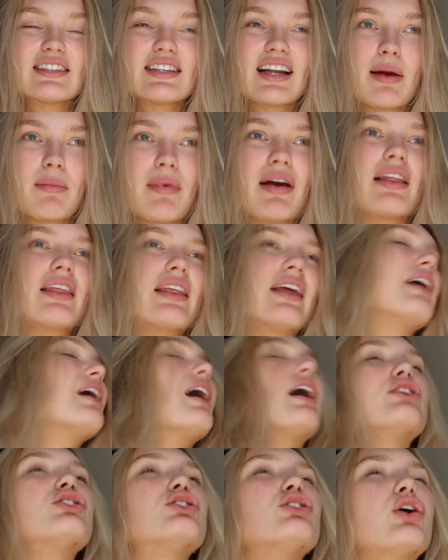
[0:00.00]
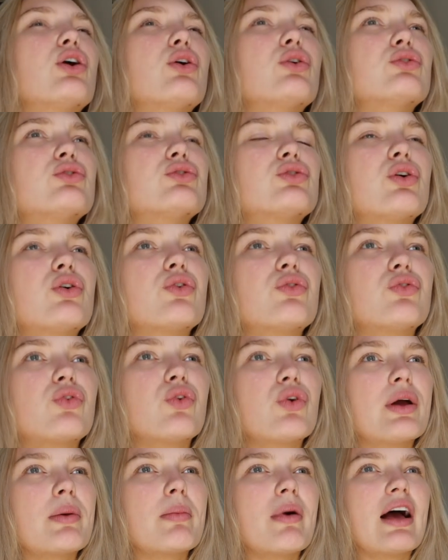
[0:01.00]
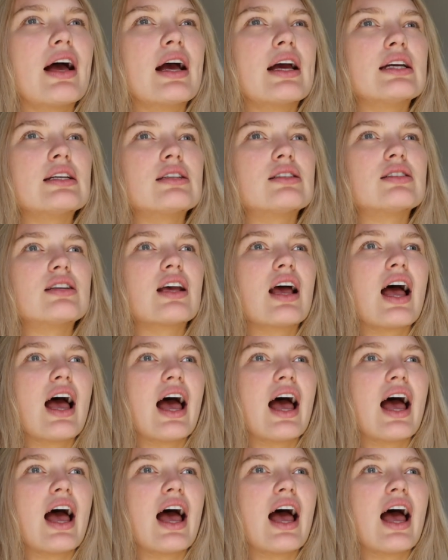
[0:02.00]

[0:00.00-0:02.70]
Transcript: time I think I chose volumize,